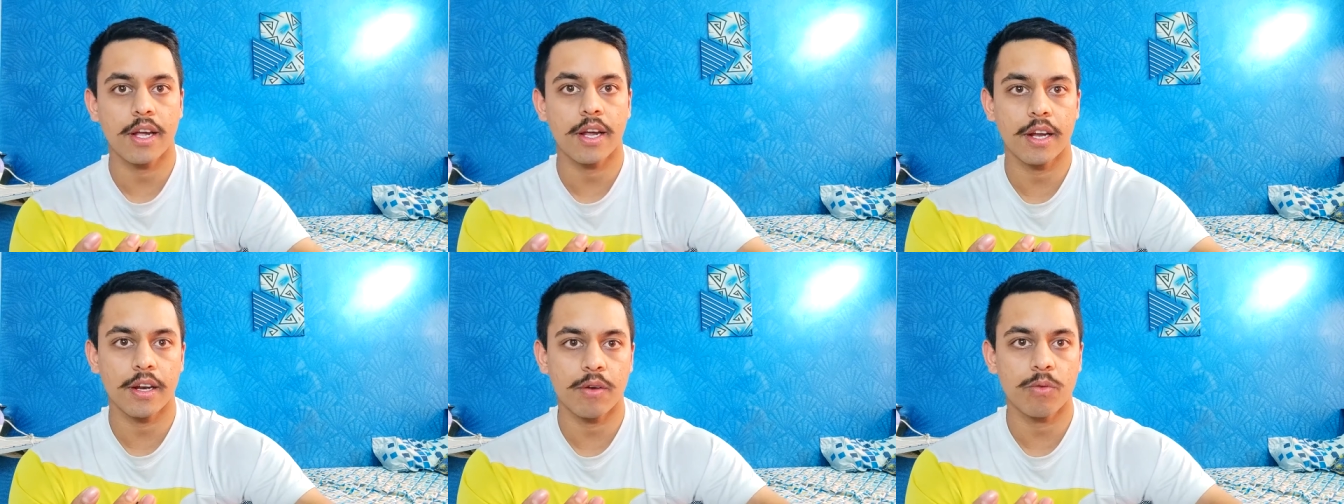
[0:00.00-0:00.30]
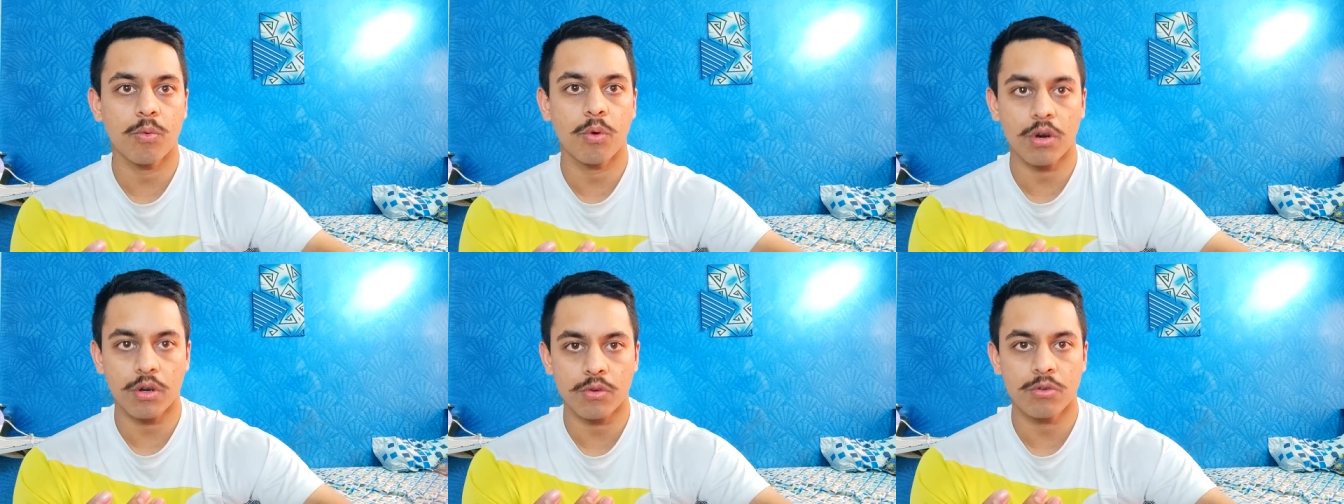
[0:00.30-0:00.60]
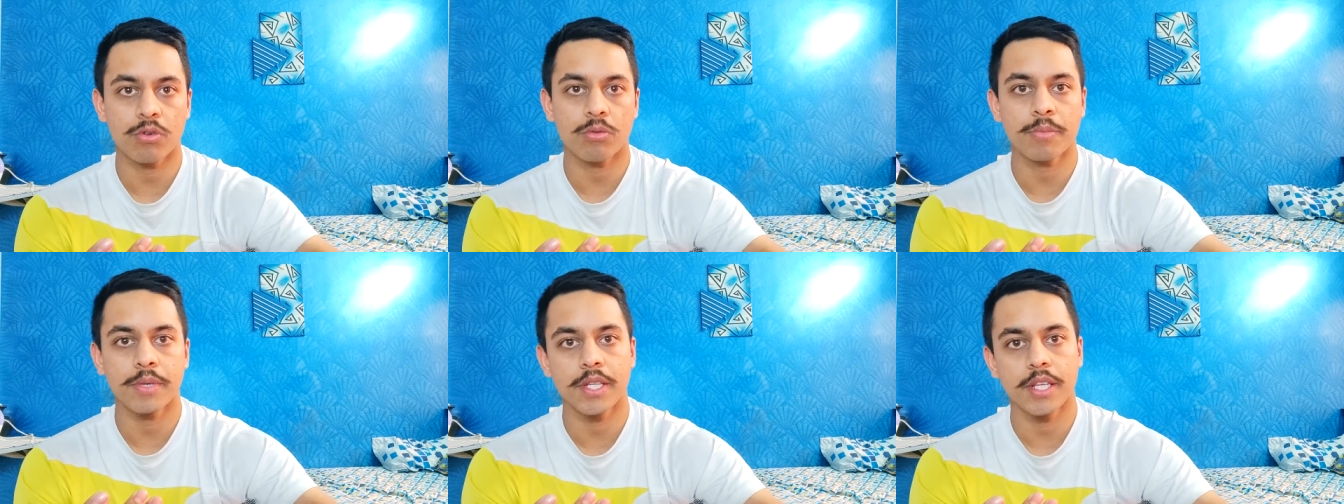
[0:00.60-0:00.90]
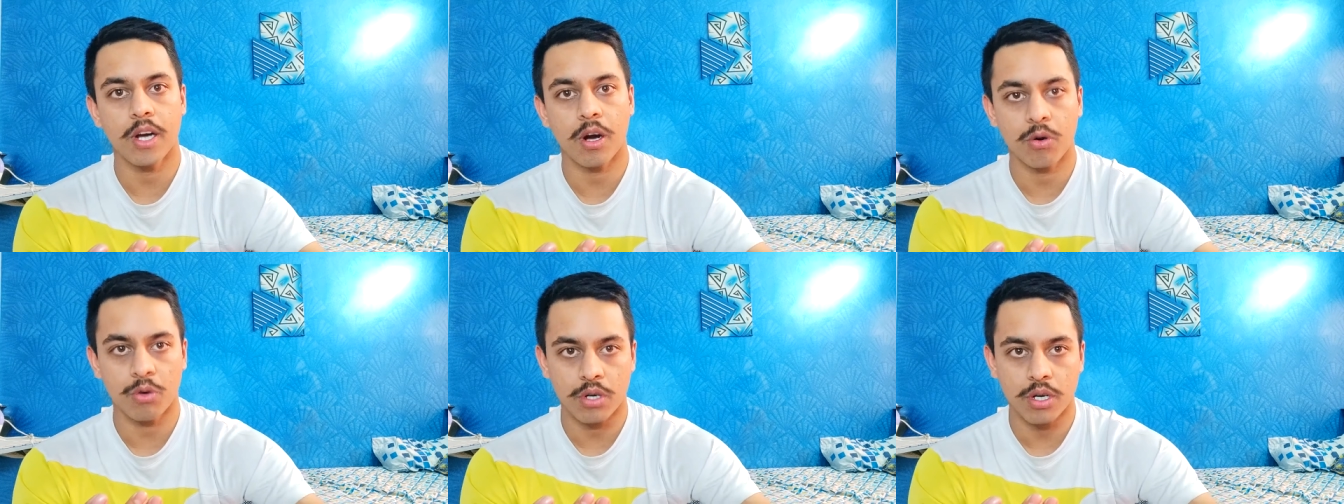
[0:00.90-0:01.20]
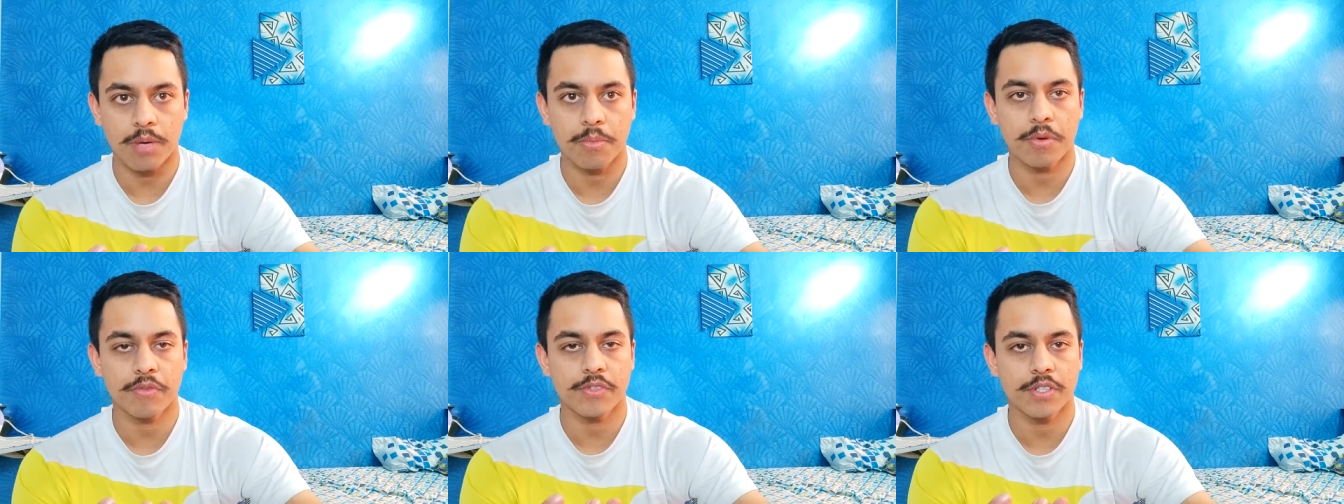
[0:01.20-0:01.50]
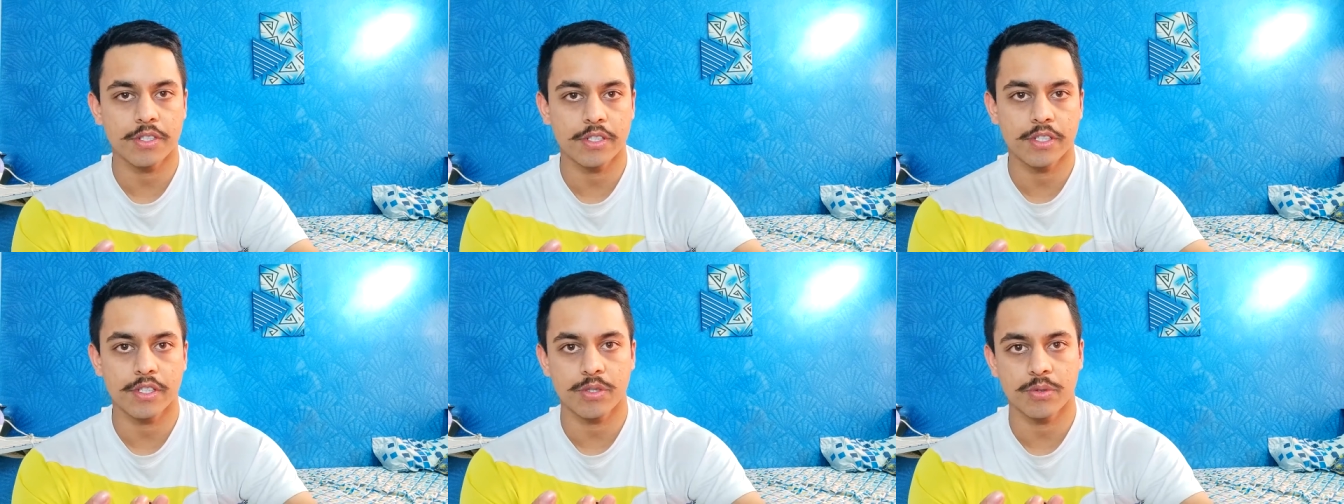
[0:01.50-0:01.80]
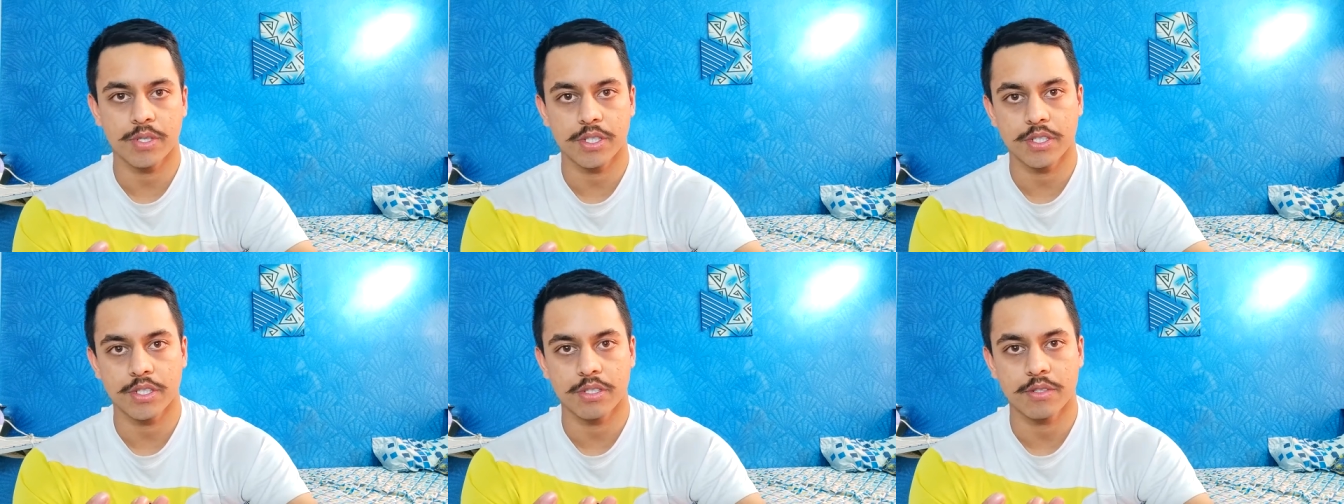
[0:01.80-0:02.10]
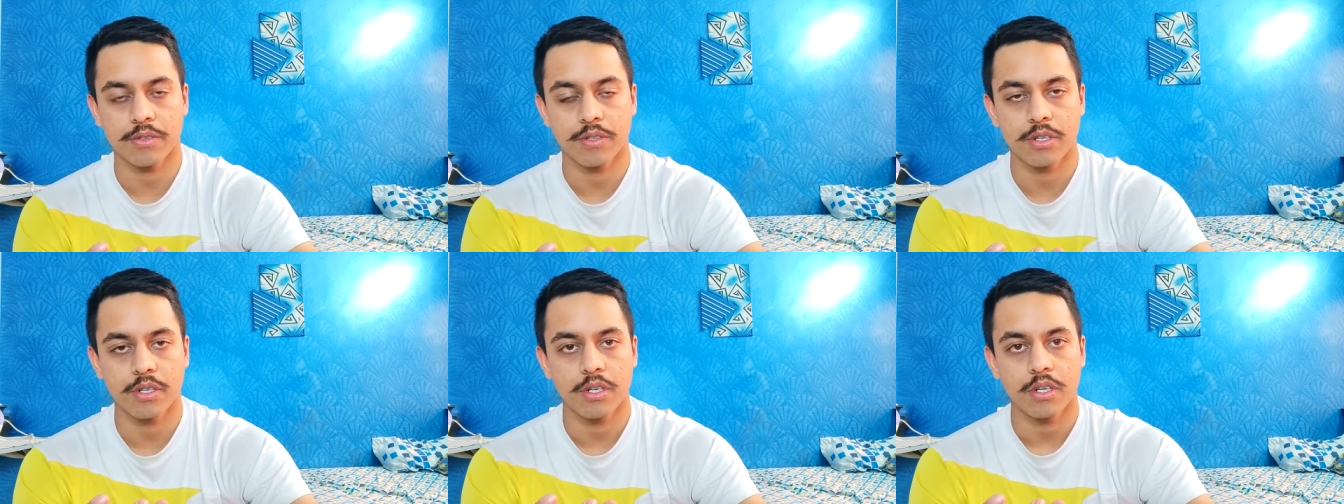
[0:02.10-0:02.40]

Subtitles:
and what could be the outcome of the situation.